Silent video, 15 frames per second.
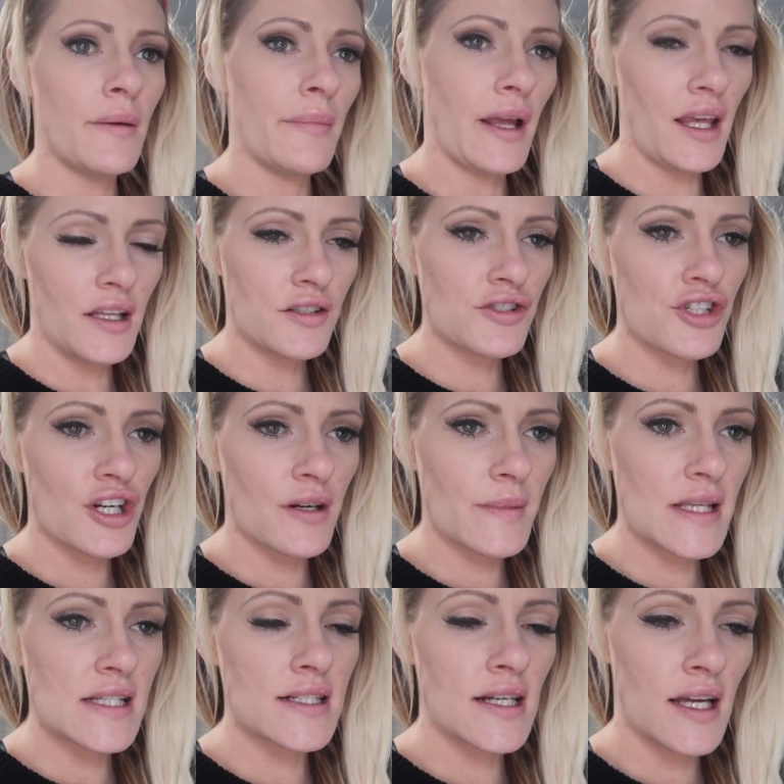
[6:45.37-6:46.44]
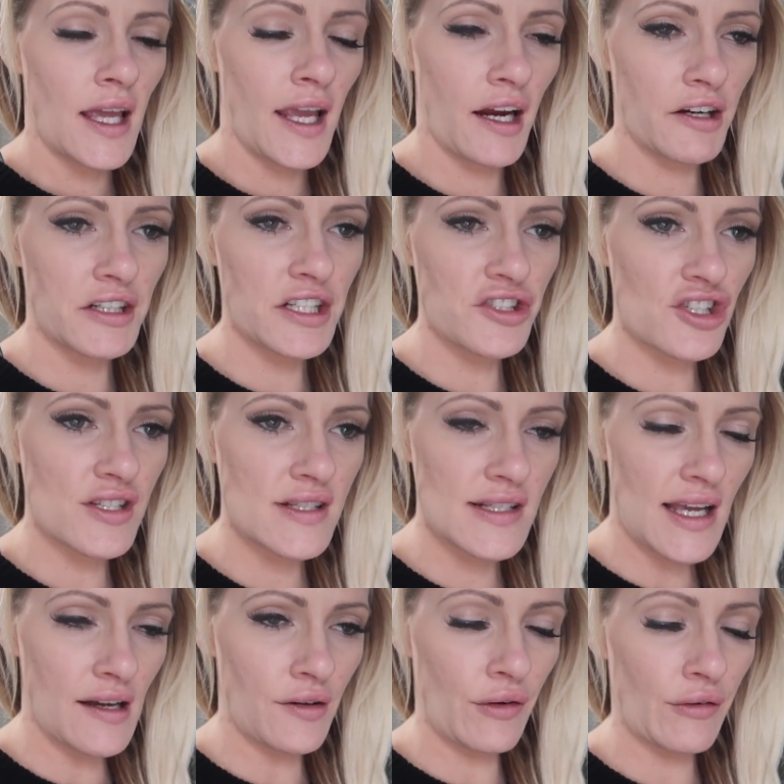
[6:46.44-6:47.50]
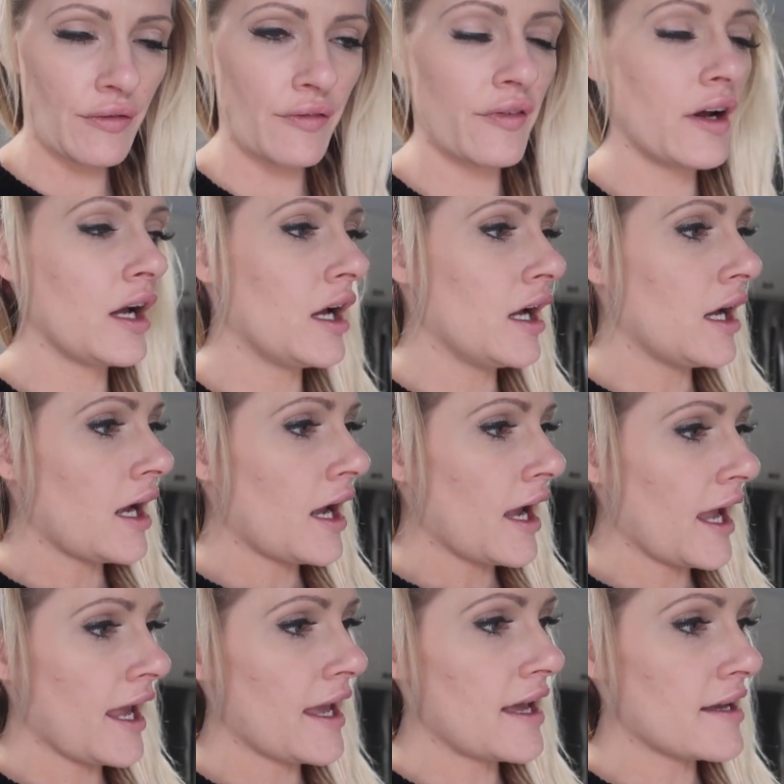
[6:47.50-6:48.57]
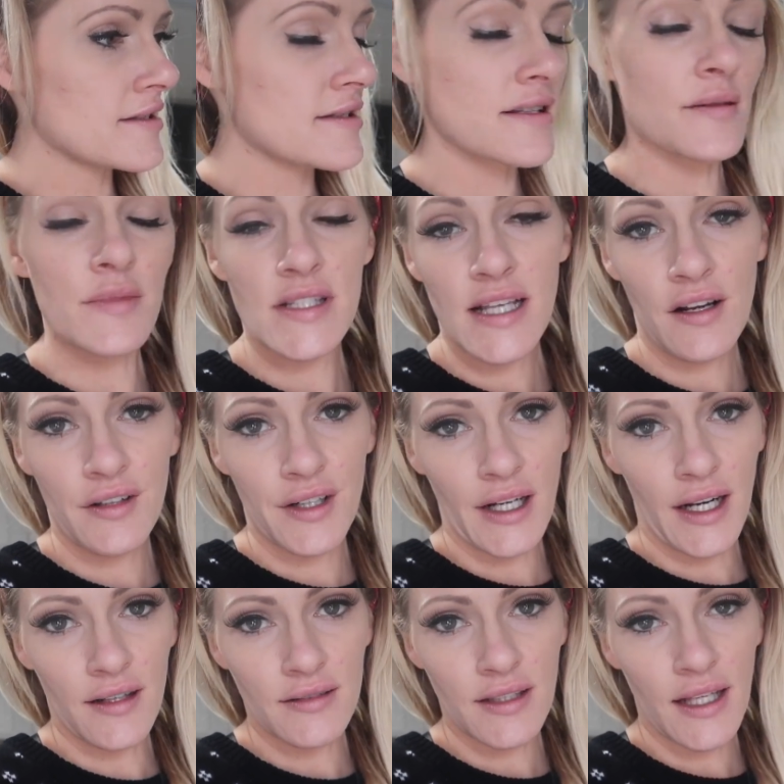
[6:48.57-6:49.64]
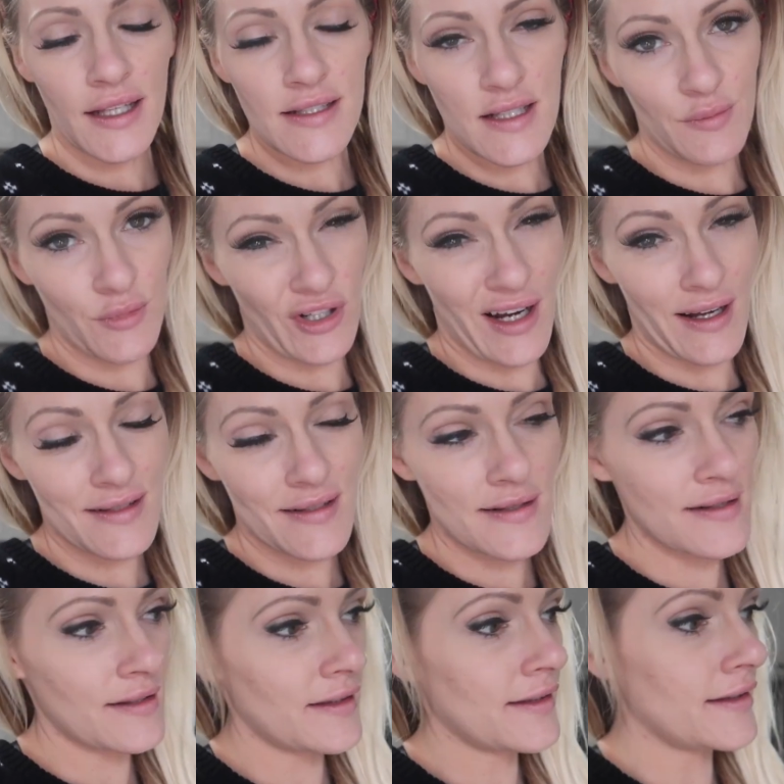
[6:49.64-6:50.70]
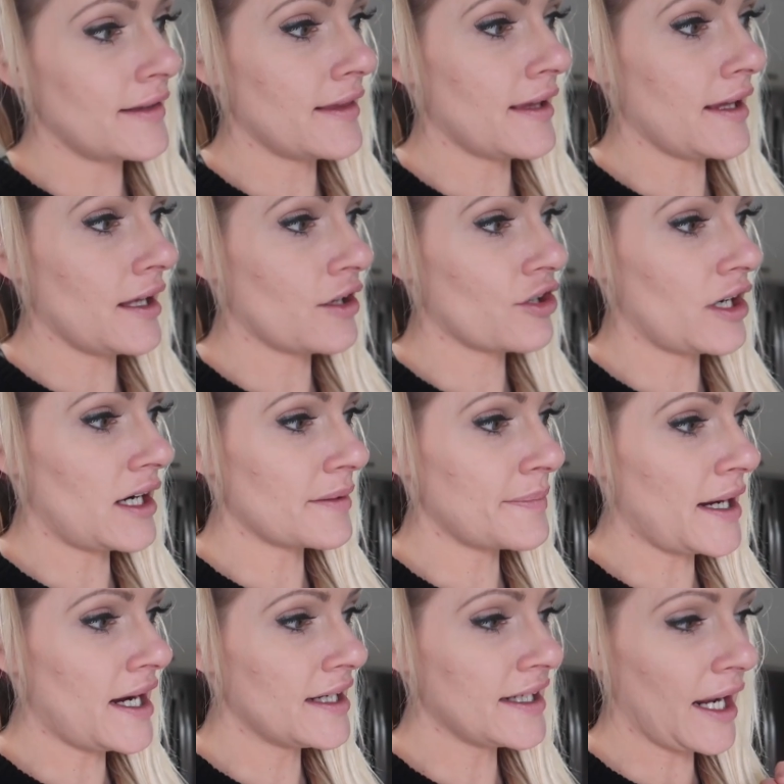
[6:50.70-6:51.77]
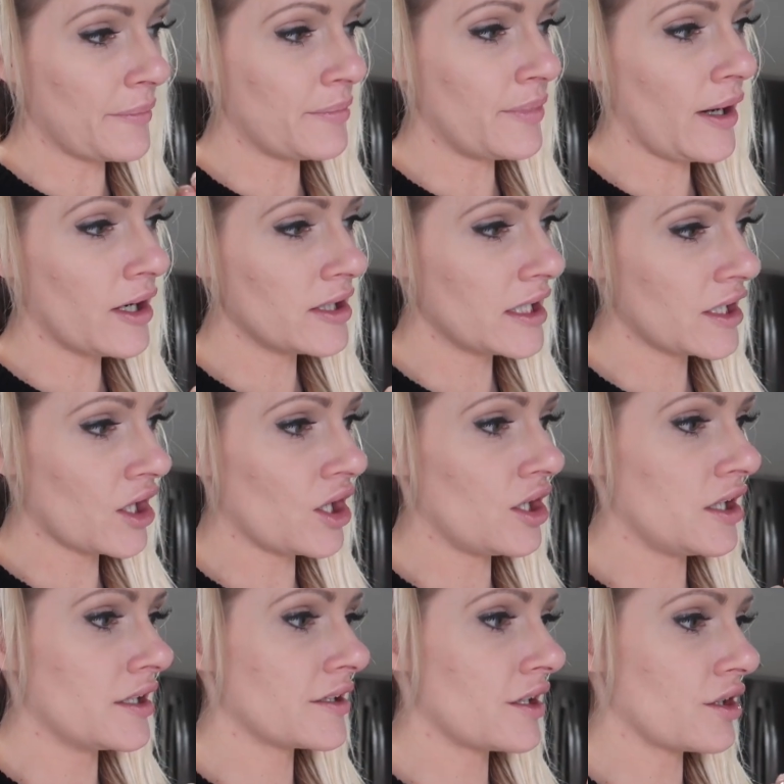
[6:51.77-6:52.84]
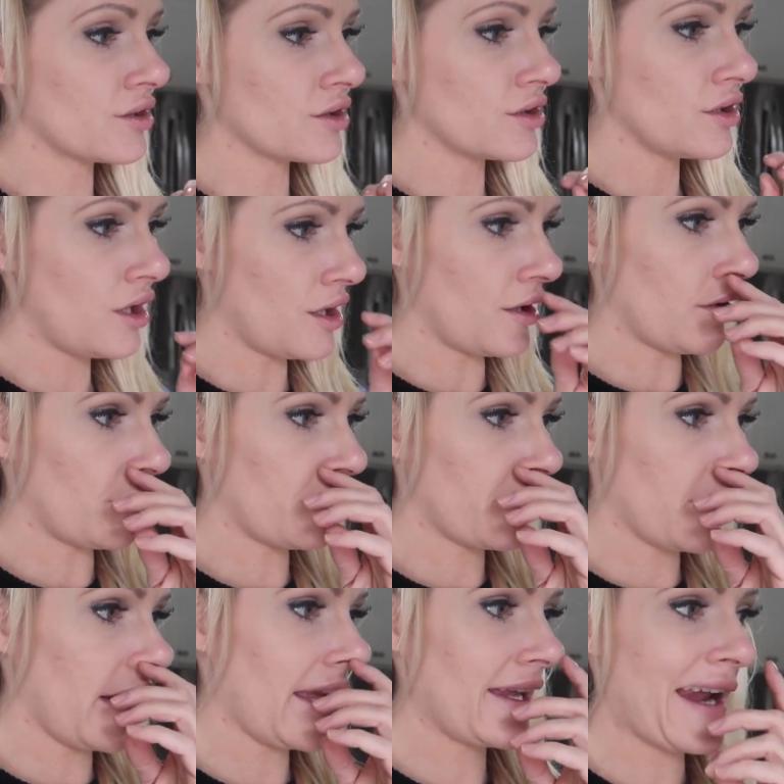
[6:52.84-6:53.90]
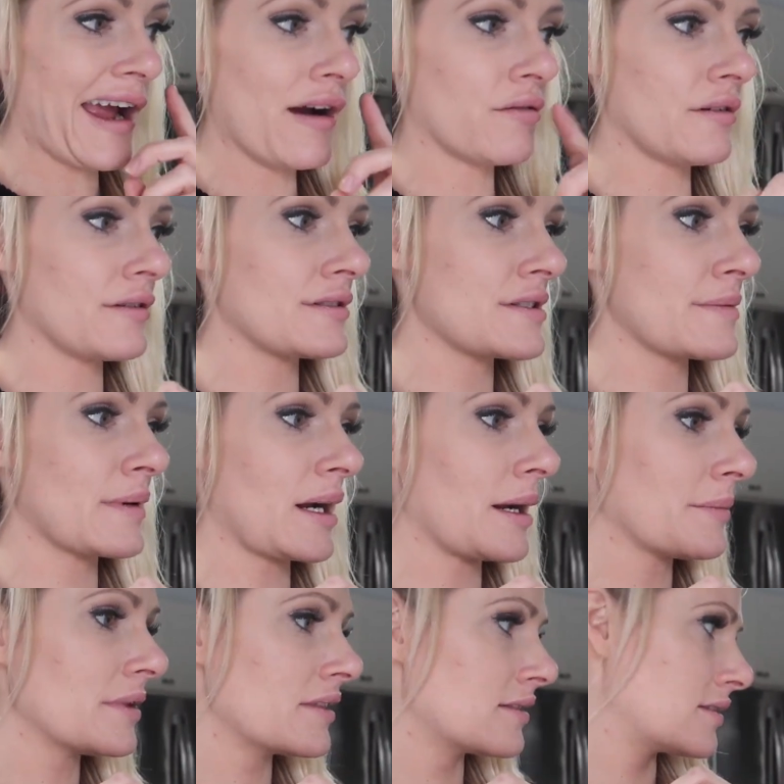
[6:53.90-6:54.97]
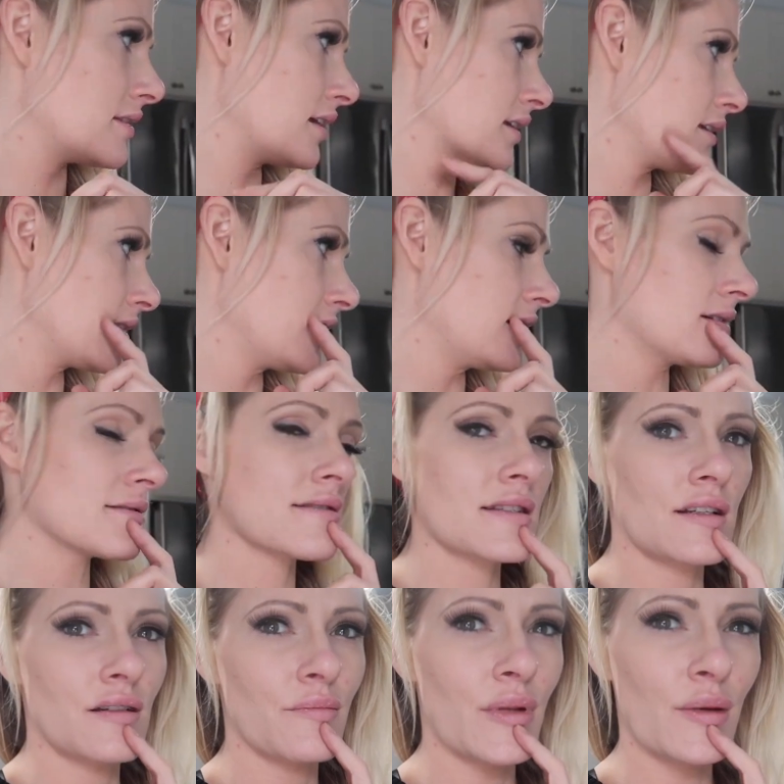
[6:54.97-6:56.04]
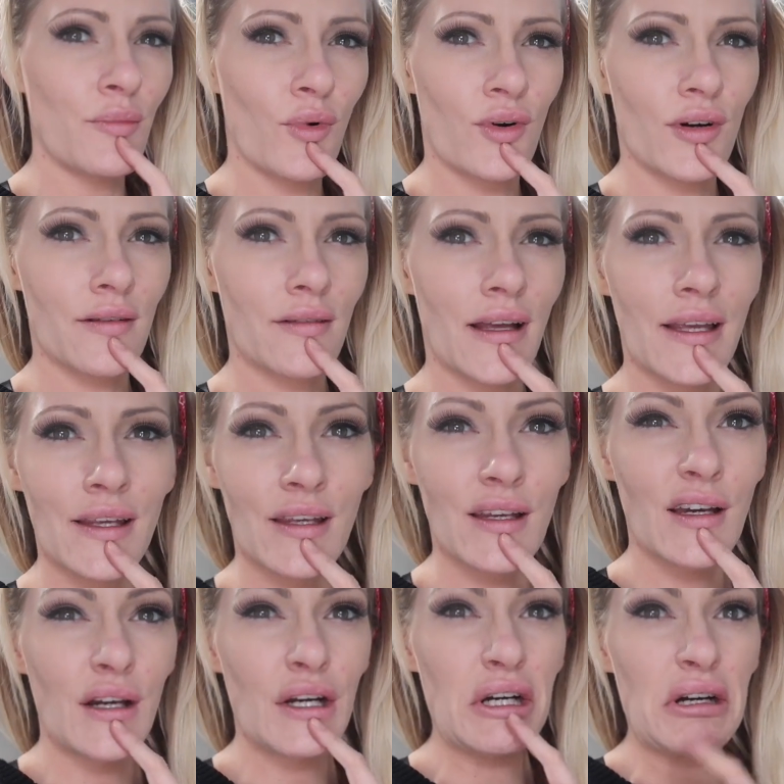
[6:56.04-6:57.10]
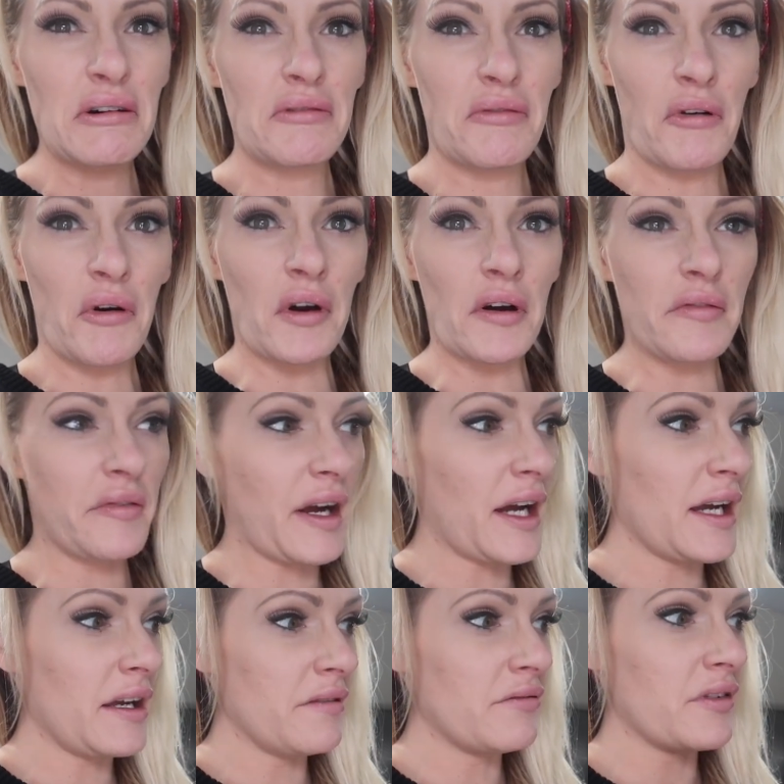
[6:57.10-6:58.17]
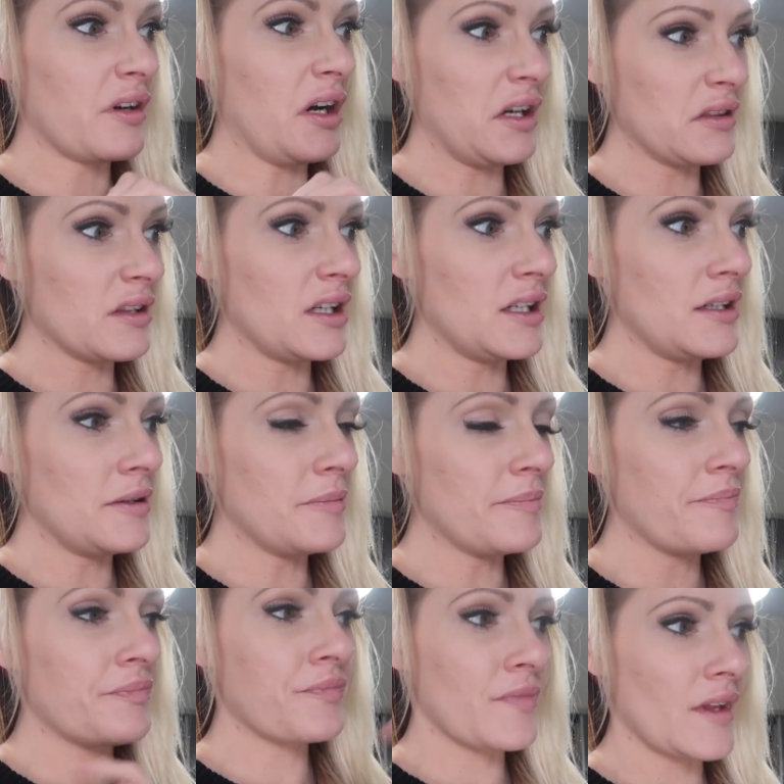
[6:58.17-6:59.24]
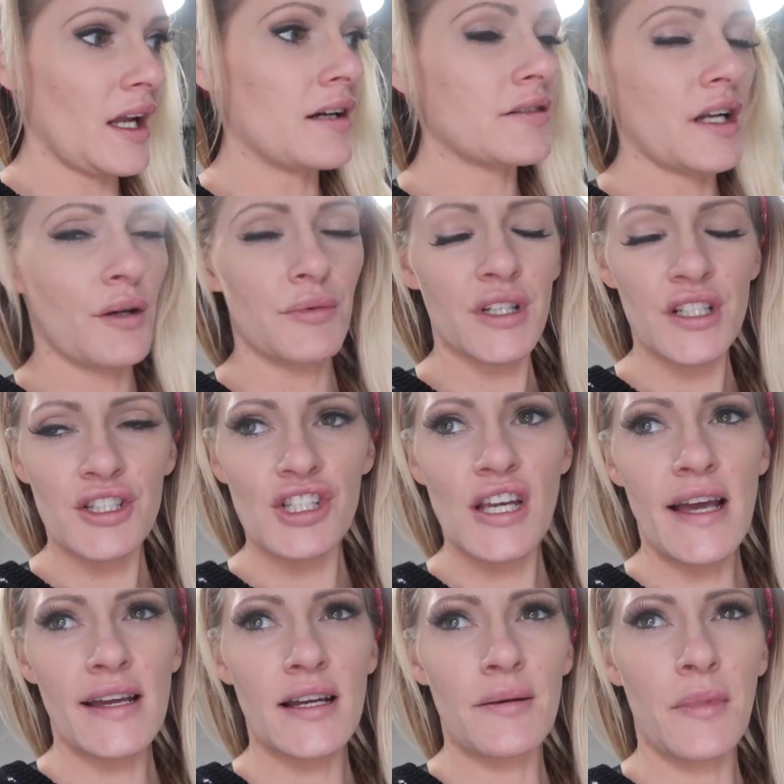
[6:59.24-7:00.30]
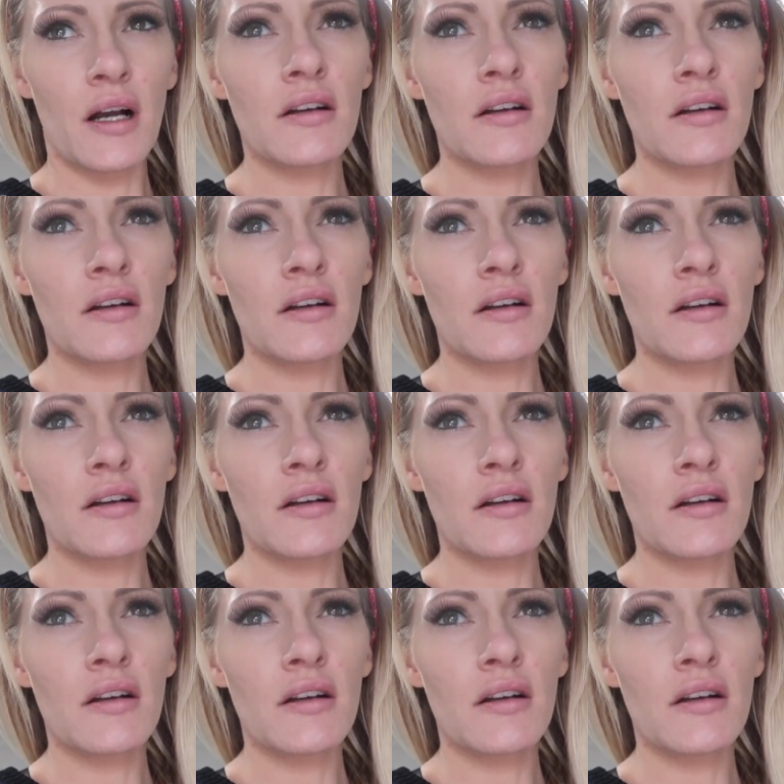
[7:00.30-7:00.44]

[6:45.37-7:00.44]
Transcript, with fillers: My inner German heritage self has some sauerkraut and some brats in the crock pot. I put it on low for eight hours, but I'm thinking it's gonna be more like four or five on low. Oh no, we're gonna check them.